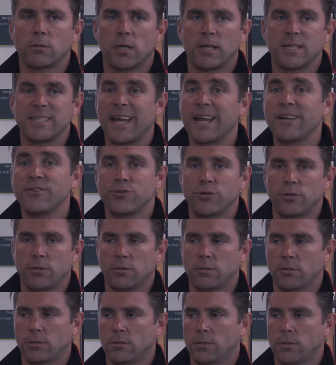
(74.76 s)
attention,
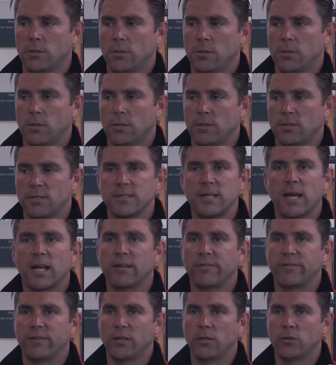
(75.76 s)
they
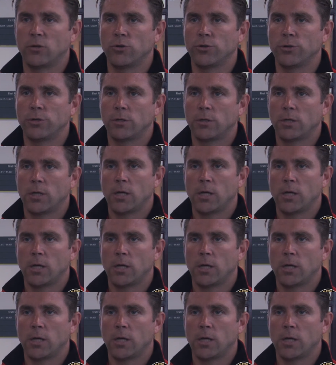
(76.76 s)
start to feel good.